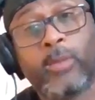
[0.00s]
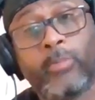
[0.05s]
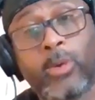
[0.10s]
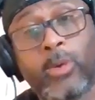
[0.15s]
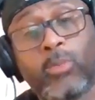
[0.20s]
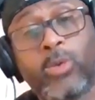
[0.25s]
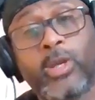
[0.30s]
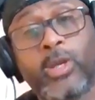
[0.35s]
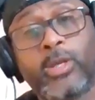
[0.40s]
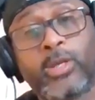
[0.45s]

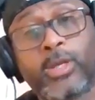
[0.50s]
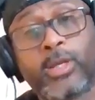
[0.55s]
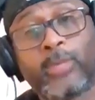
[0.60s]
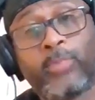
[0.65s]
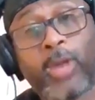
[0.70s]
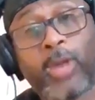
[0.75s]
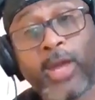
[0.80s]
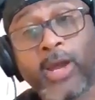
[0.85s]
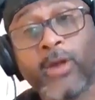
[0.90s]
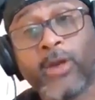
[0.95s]
But when the
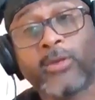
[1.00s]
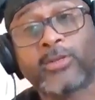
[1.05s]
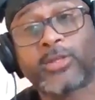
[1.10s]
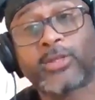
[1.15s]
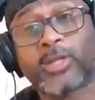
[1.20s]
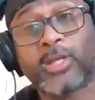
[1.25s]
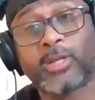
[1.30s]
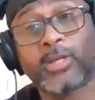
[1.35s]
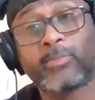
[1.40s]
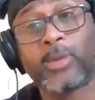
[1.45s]
players
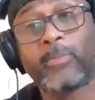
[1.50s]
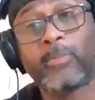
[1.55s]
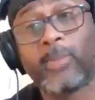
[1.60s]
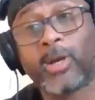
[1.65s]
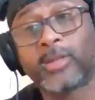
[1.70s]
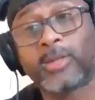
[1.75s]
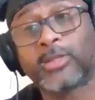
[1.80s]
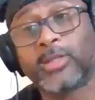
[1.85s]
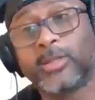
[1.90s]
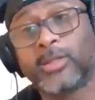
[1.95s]
get
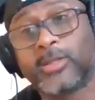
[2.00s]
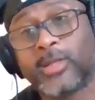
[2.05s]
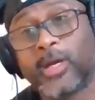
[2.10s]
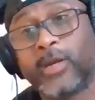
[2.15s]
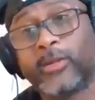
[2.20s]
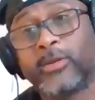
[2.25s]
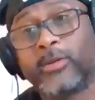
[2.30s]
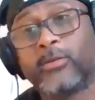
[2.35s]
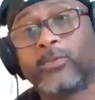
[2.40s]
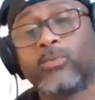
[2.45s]
amongst each
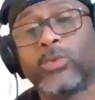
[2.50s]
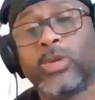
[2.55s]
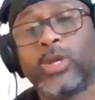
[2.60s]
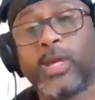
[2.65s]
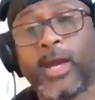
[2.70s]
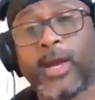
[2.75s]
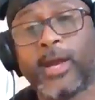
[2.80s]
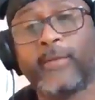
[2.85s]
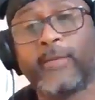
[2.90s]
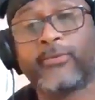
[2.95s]
other, we
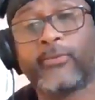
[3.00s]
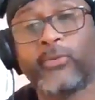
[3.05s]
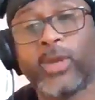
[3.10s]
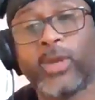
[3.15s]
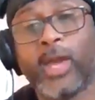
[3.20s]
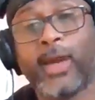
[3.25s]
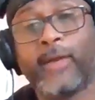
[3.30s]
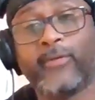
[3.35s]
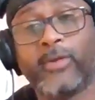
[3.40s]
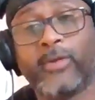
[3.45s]
have
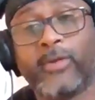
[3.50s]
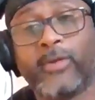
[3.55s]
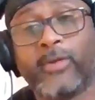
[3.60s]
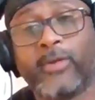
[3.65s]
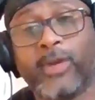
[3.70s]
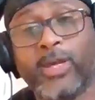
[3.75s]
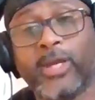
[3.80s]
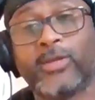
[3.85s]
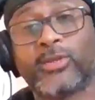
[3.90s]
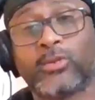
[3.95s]
an
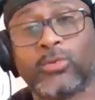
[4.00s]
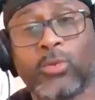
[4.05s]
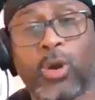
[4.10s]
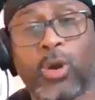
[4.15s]
issue.